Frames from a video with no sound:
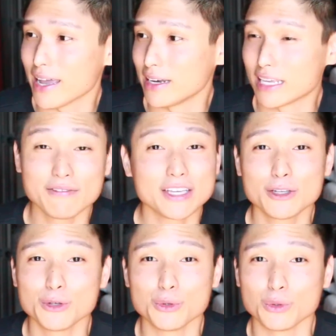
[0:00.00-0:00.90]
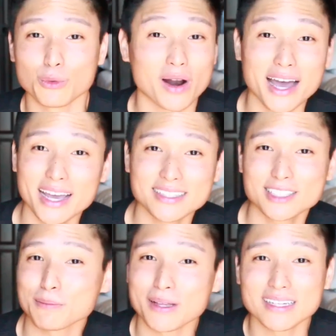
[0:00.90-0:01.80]
and giving you rides
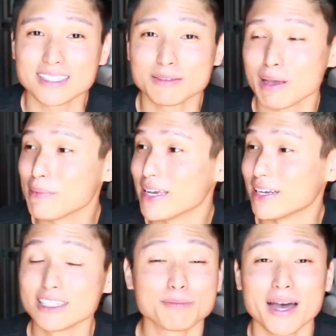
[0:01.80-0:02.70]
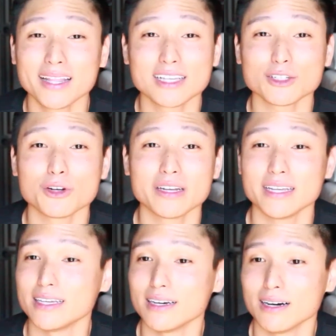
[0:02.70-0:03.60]
to places, maybe in his mind that's
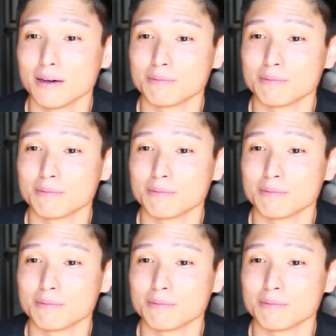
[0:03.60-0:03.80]
already